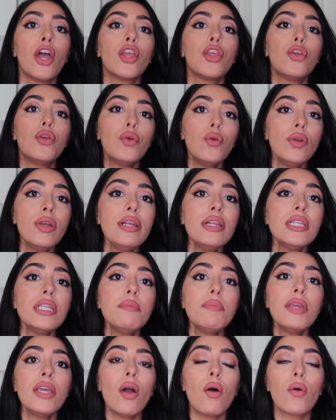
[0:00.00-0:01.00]
you need to
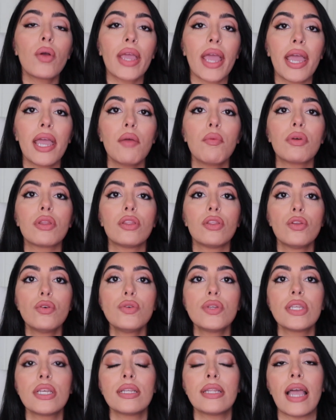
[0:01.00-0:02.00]
be okay with
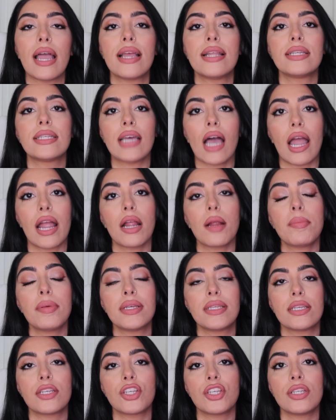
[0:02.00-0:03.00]
losing that entire
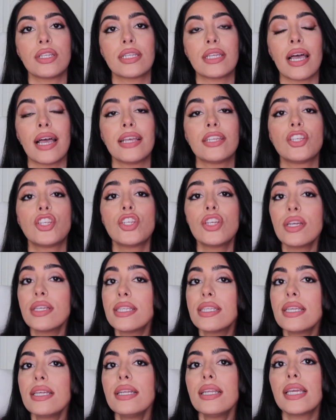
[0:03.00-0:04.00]
position size
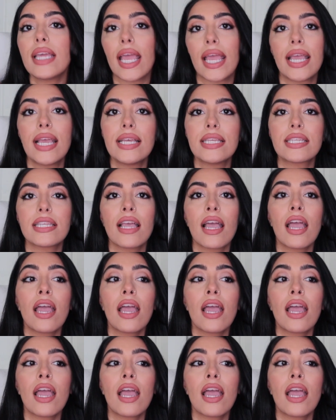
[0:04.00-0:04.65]
just in case,